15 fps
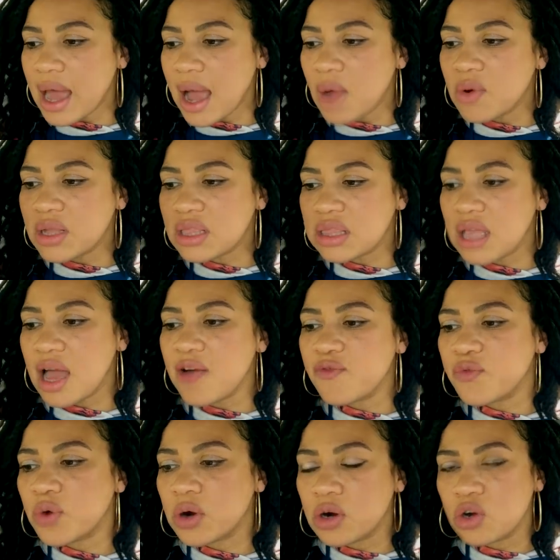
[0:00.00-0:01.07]
I would love
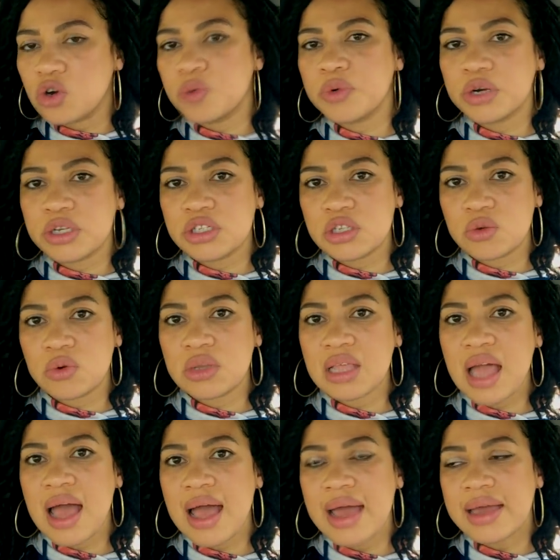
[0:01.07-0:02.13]
for Uber to
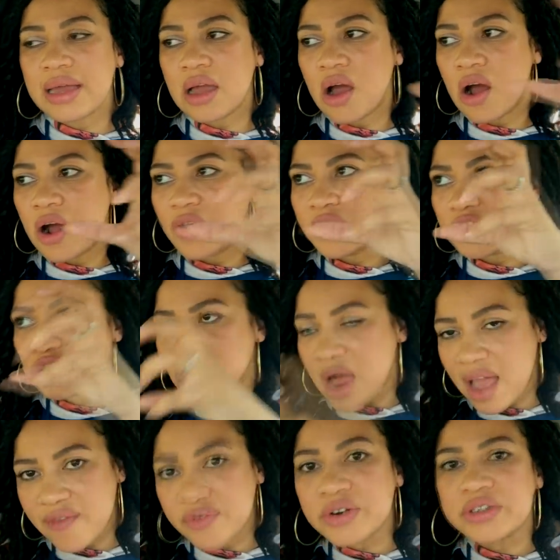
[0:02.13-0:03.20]
rely on the
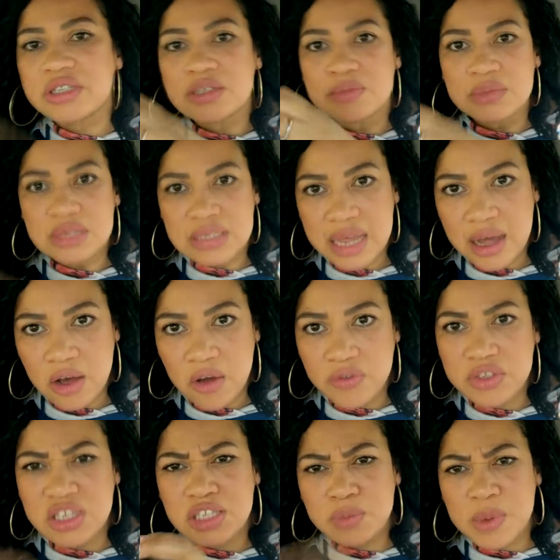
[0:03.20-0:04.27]
drivers
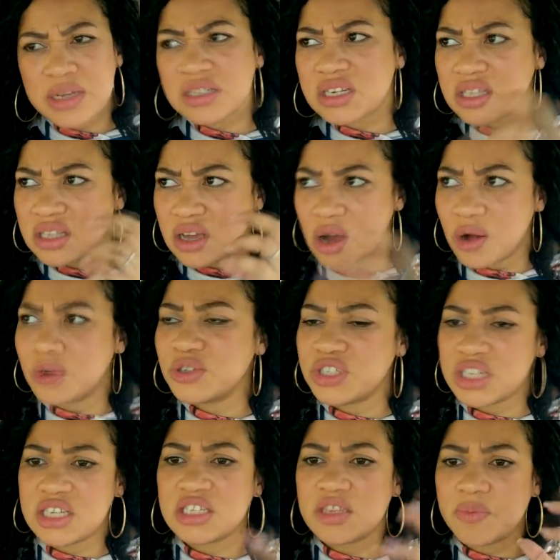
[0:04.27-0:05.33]
themselves, especially the
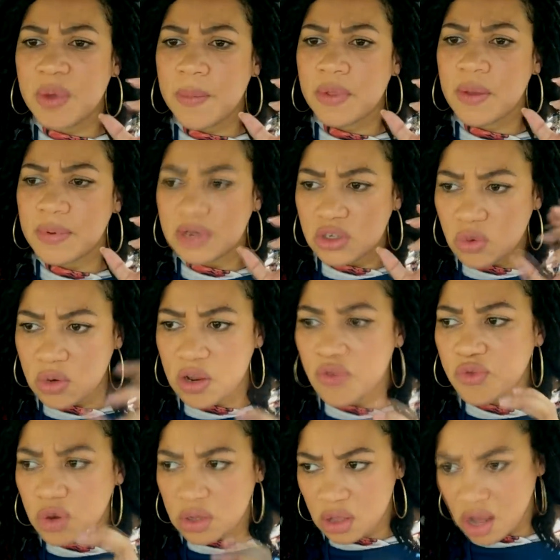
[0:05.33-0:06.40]
OGs, the people that have been doing it
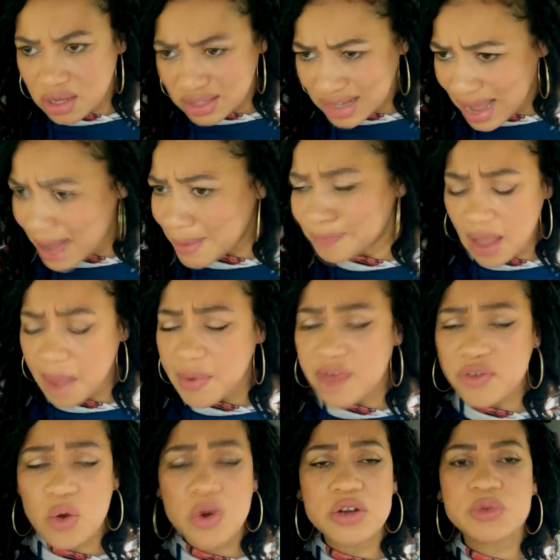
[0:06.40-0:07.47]
for a long time. I mean,
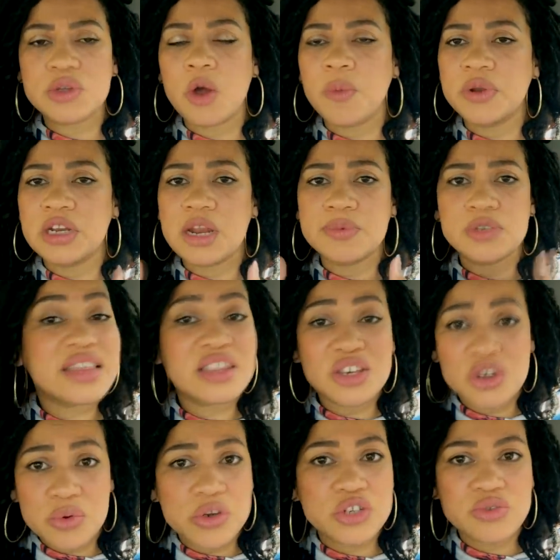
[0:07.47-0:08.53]
of course, we open it up to the
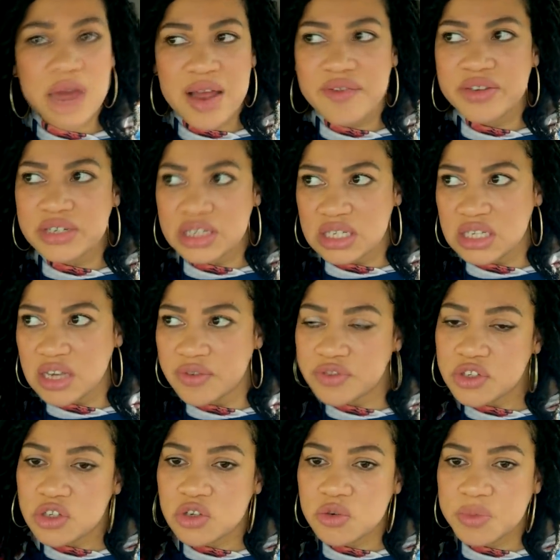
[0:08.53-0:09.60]
newer drivers and stuff
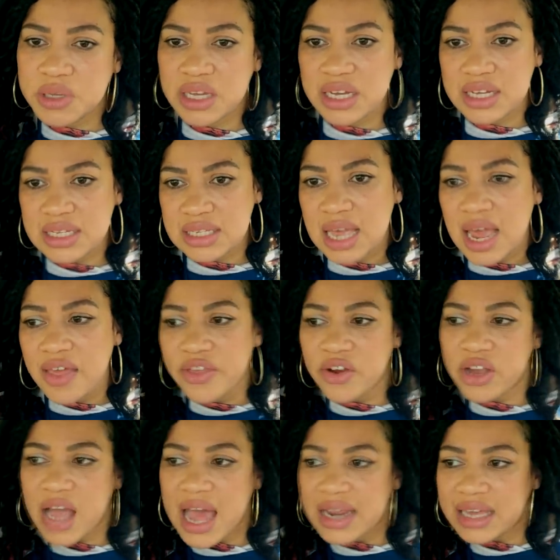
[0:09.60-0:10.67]
too, because they're
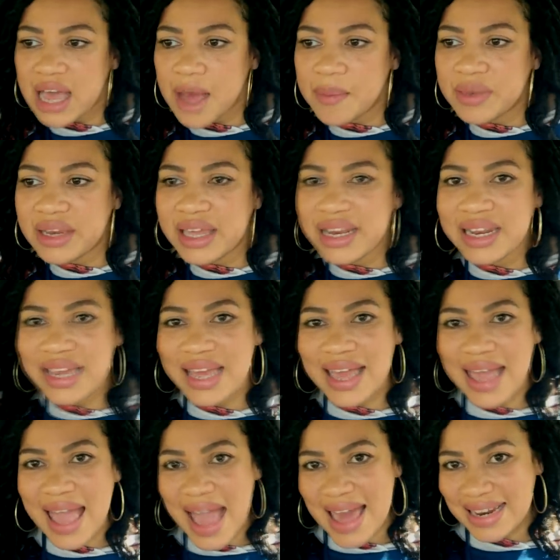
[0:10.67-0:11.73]
kind of coming in
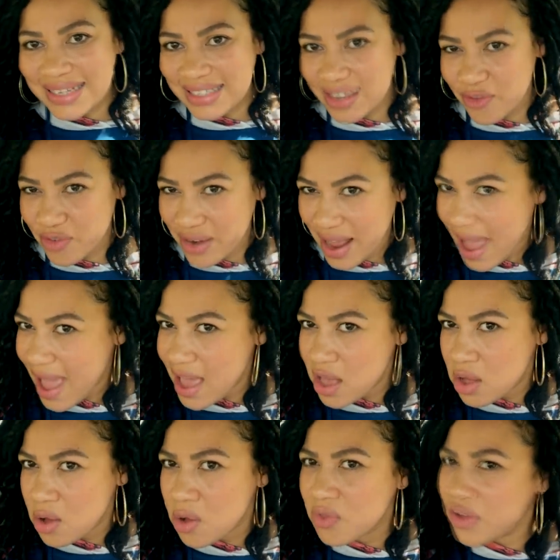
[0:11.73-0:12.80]
at a different
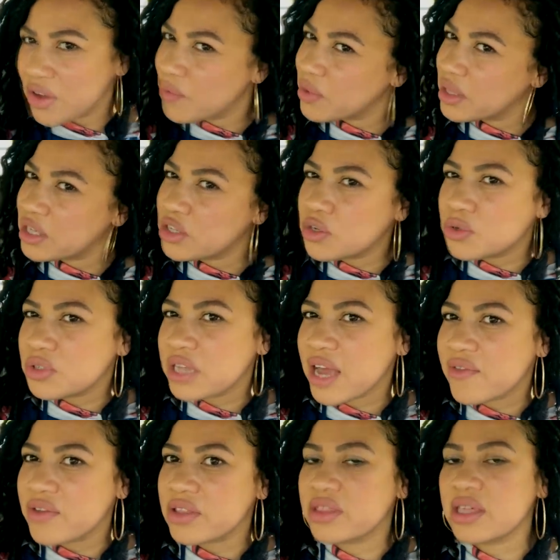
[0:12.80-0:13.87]
angle. They're really new to
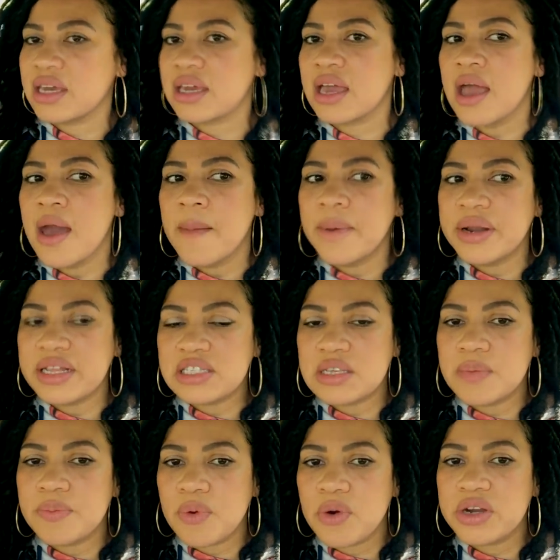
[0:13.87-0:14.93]
everything, but it's
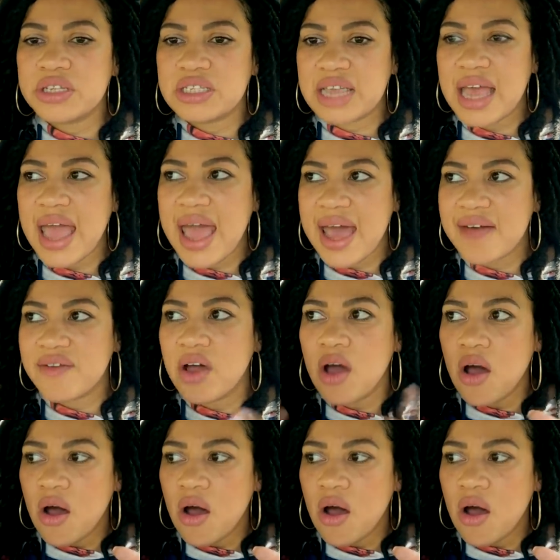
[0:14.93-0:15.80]
important to have